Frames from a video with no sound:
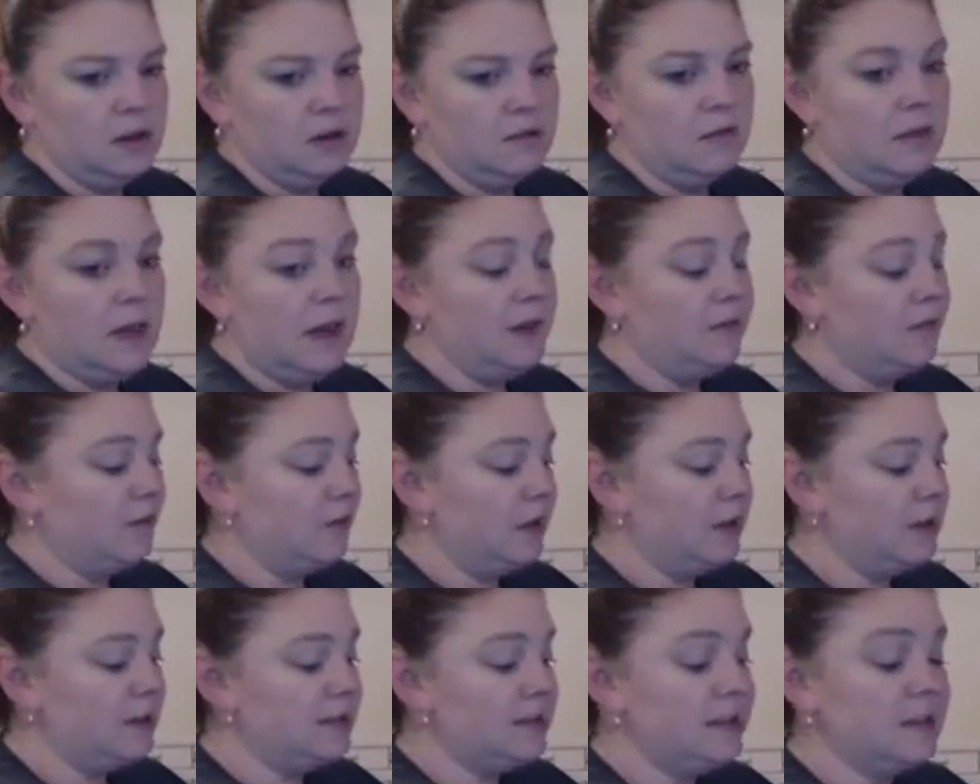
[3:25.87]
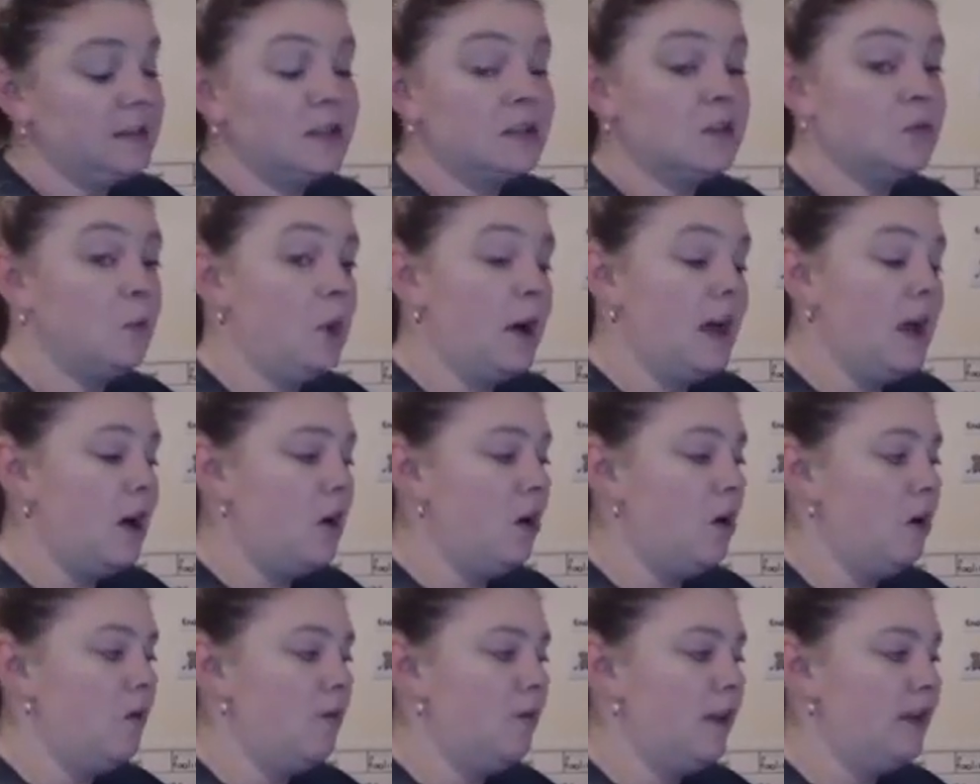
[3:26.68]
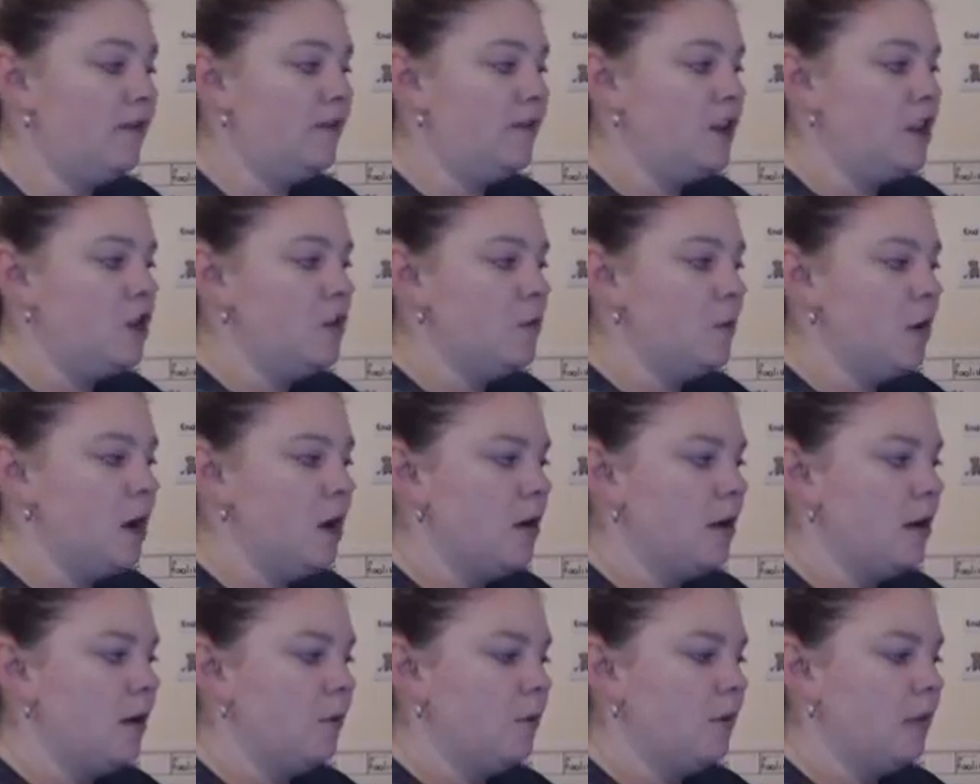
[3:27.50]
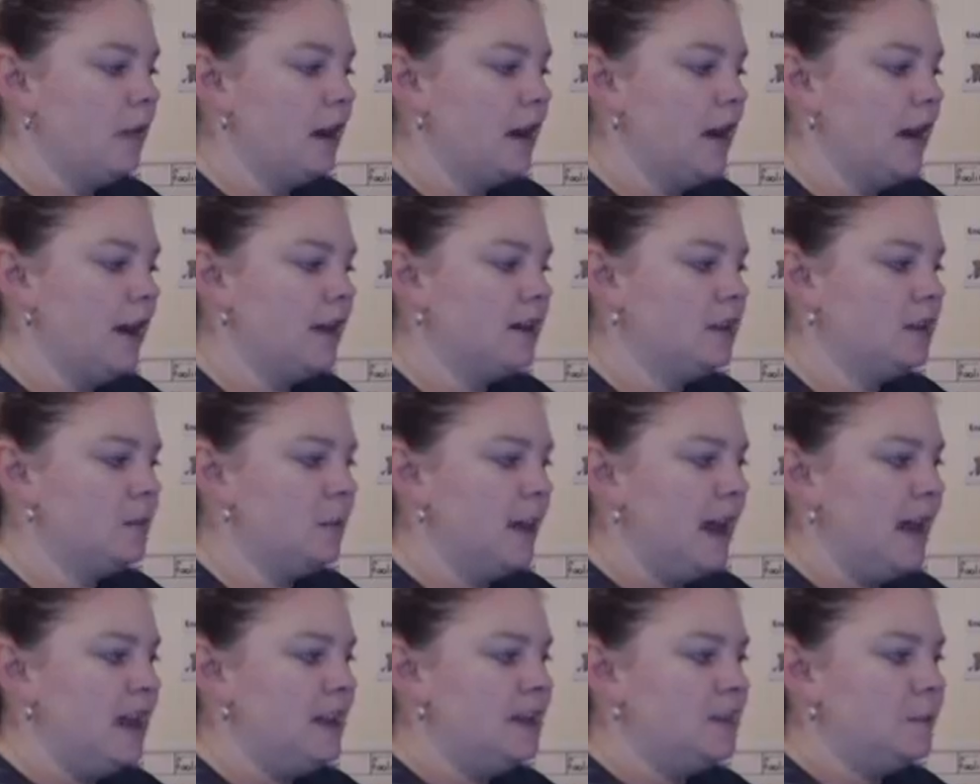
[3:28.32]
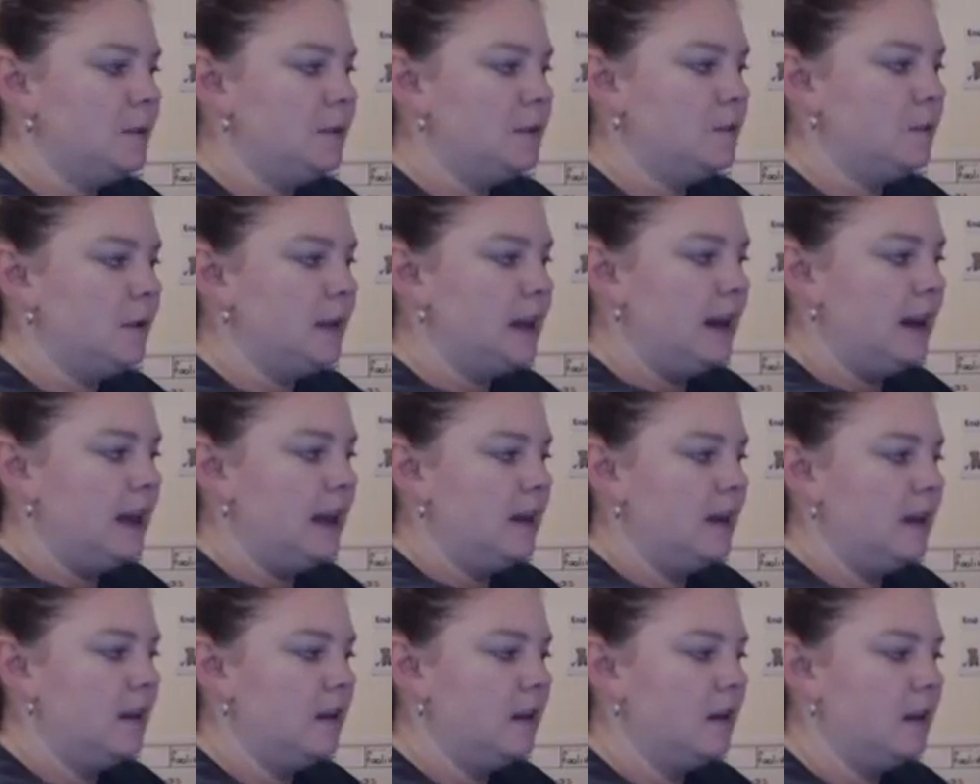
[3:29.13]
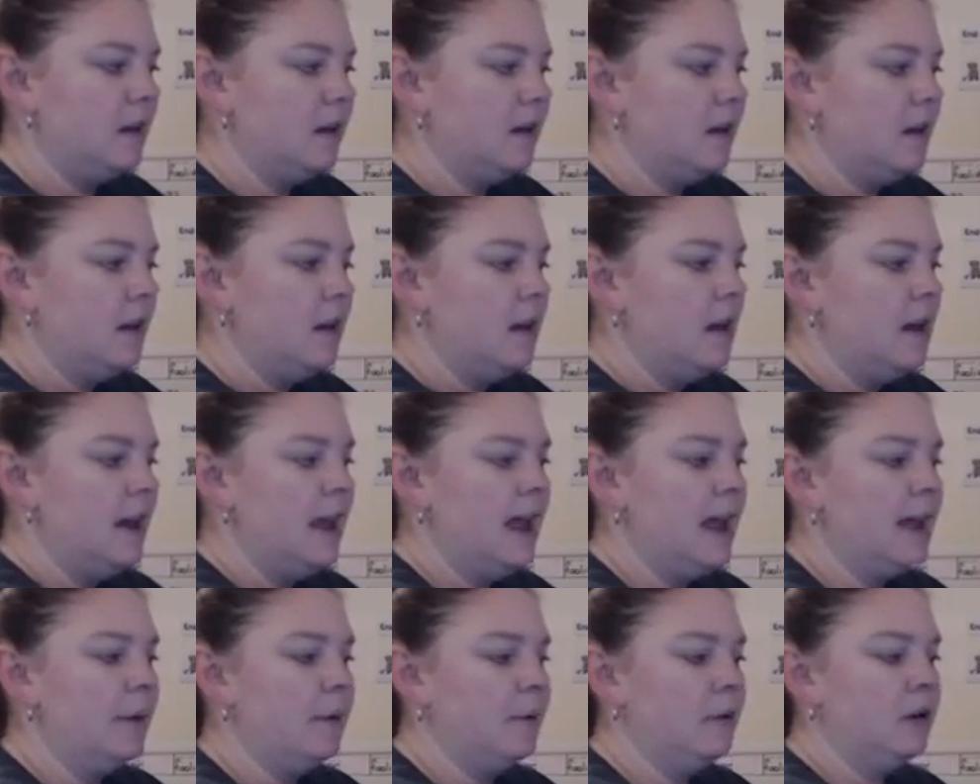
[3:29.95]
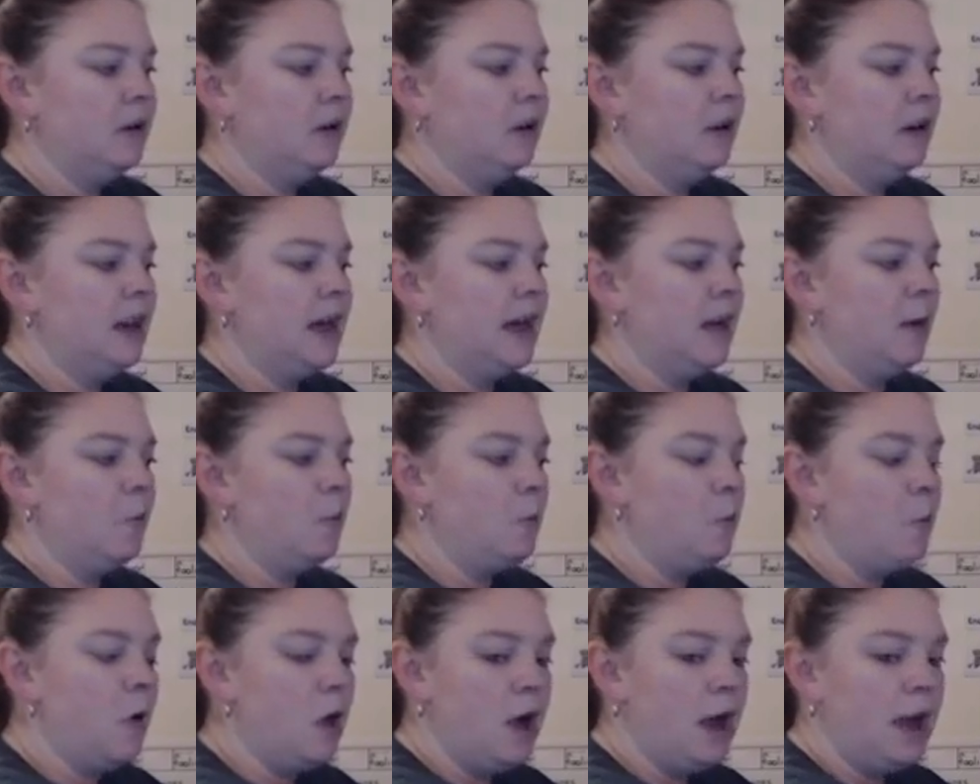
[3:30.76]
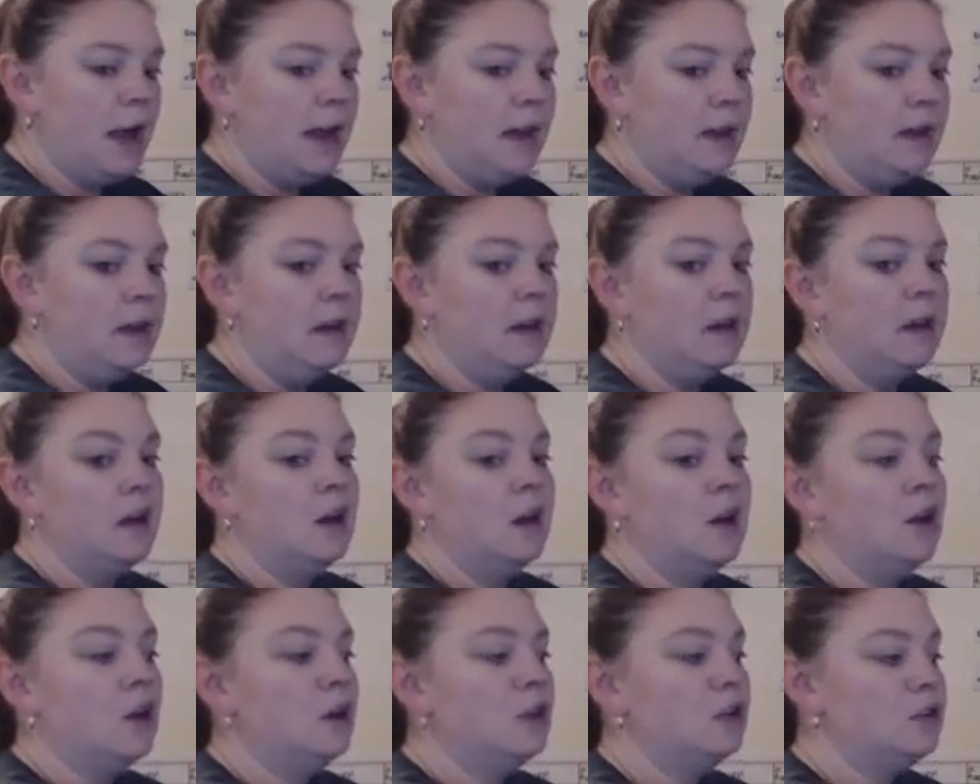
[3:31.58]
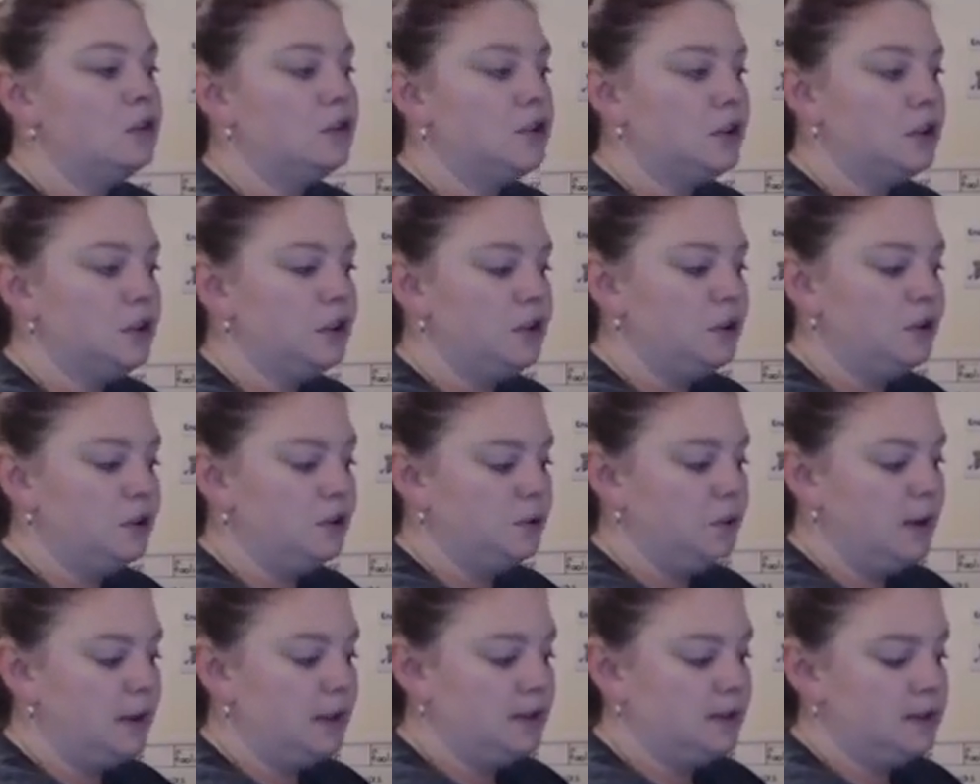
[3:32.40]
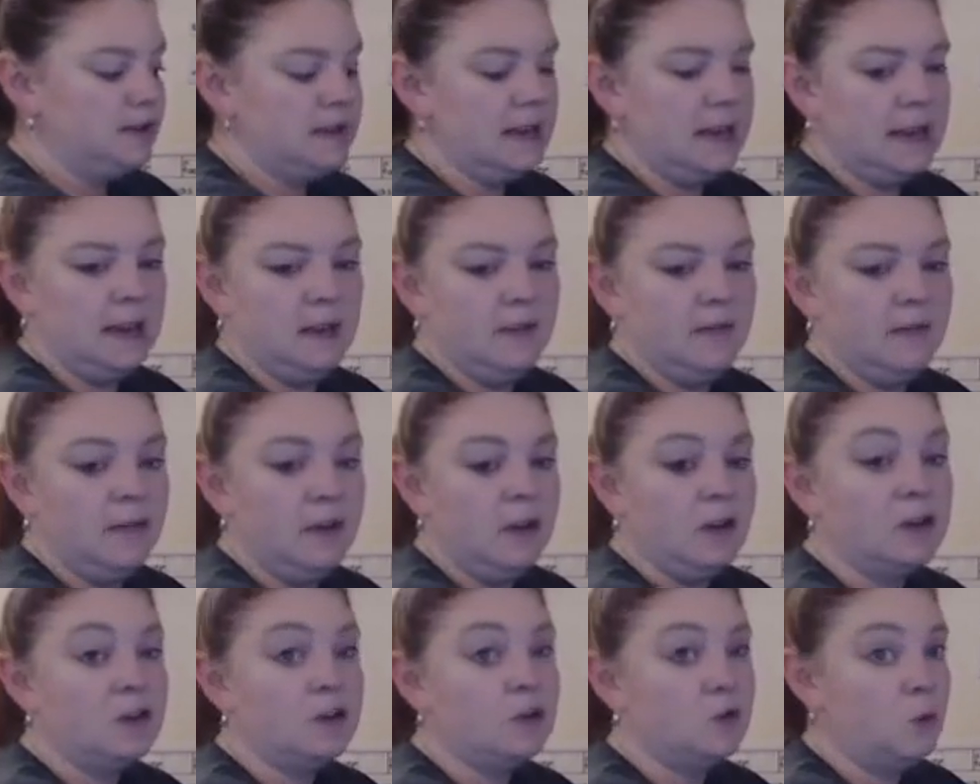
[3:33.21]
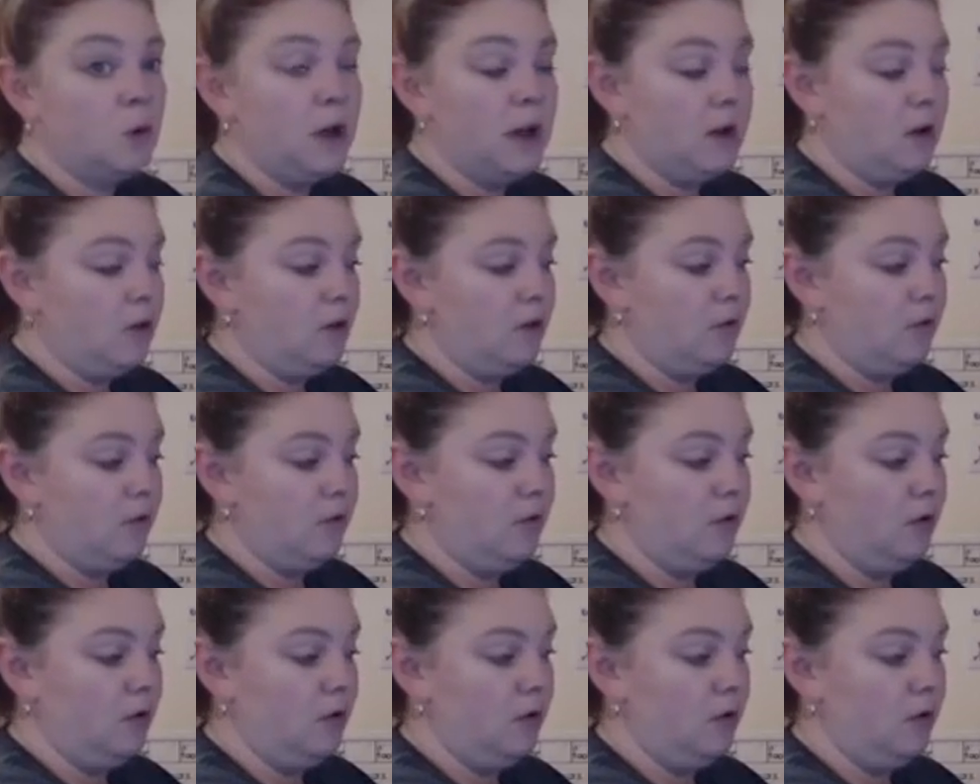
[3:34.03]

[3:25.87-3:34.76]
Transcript: Like, for instance, 12, if you wrote it with a lot of space between it, it would look like 1, 2 instead of 12.